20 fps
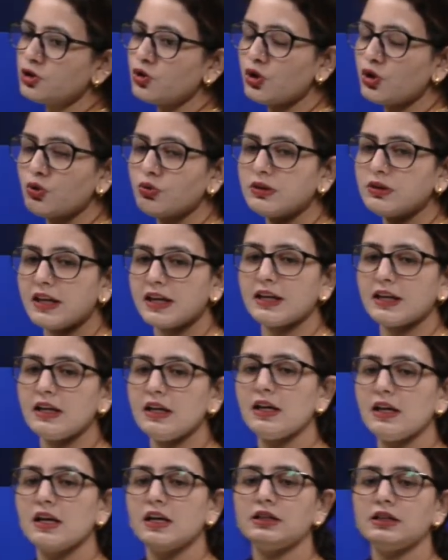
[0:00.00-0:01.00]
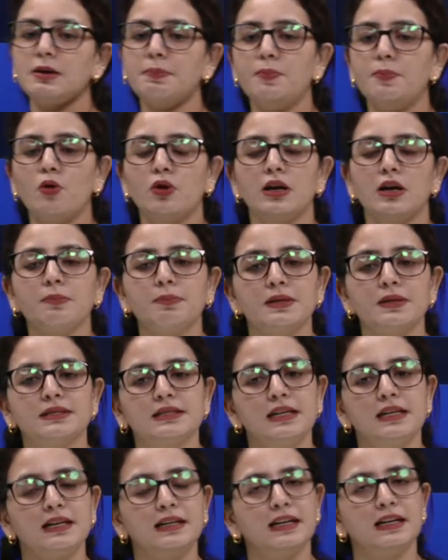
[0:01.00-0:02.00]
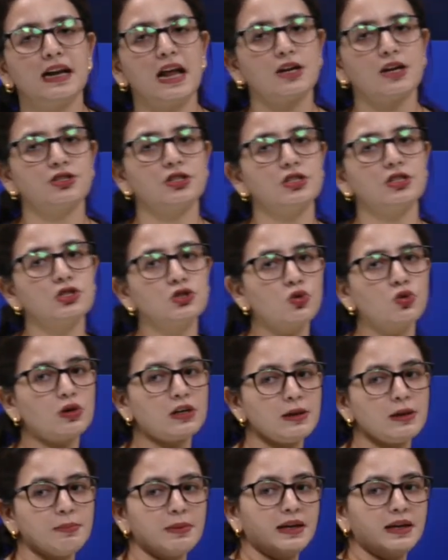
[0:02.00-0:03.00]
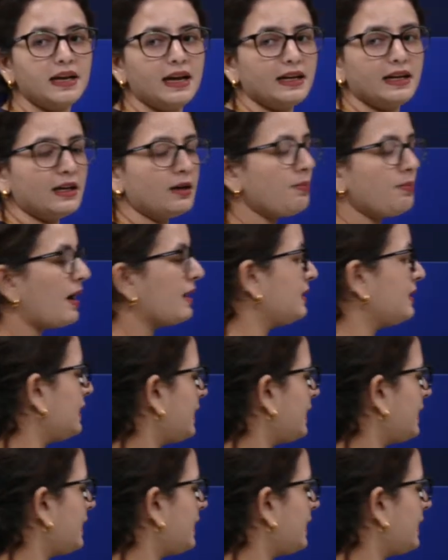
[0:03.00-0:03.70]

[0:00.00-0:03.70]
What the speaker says: Do you think the pollen-pistil interaction is totally mediated by